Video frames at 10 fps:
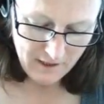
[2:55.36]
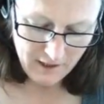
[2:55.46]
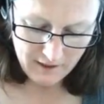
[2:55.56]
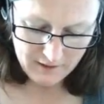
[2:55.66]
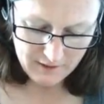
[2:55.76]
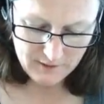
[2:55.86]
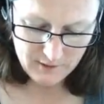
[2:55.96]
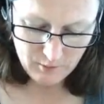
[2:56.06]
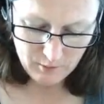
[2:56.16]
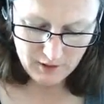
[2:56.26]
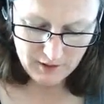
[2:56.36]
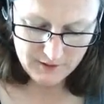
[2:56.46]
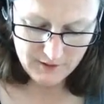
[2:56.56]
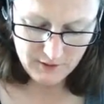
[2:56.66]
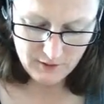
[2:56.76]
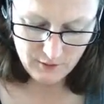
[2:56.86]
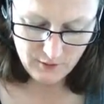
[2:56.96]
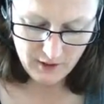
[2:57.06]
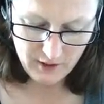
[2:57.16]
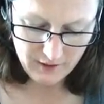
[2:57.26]
x plus
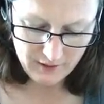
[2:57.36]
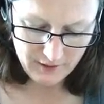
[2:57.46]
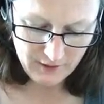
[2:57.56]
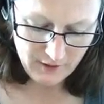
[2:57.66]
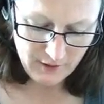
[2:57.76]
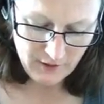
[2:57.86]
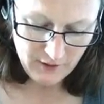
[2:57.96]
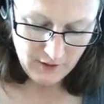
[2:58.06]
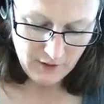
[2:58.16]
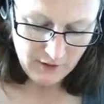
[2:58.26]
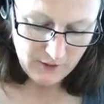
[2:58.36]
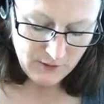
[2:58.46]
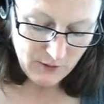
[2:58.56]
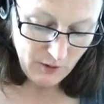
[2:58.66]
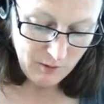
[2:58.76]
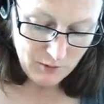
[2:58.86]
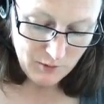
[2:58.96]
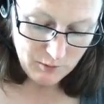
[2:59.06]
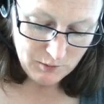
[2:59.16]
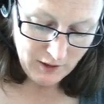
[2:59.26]
3. So I
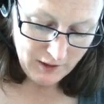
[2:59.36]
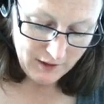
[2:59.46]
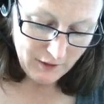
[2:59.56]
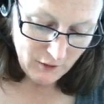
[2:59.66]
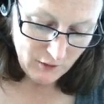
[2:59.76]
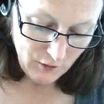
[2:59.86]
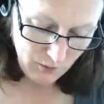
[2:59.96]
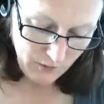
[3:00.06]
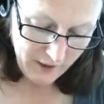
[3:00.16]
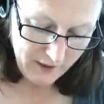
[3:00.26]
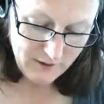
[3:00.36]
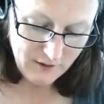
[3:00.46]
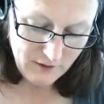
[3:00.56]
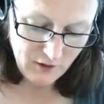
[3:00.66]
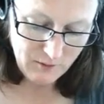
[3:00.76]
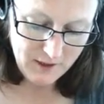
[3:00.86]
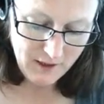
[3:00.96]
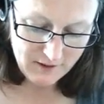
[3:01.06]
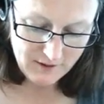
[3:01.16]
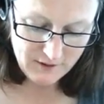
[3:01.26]
multiply 2x times
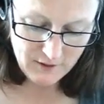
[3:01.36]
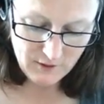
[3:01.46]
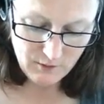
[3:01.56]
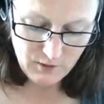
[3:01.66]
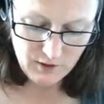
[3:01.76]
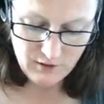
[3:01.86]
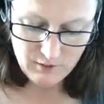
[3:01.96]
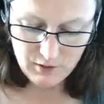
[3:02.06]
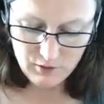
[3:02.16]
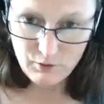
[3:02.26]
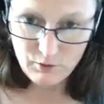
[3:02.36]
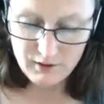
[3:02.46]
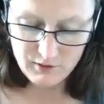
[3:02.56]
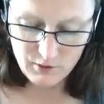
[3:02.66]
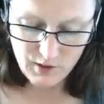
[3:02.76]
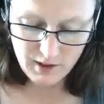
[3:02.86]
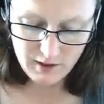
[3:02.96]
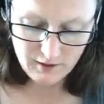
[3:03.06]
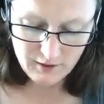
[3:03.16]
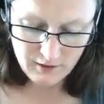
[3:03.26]
x, which gives me 2x squared,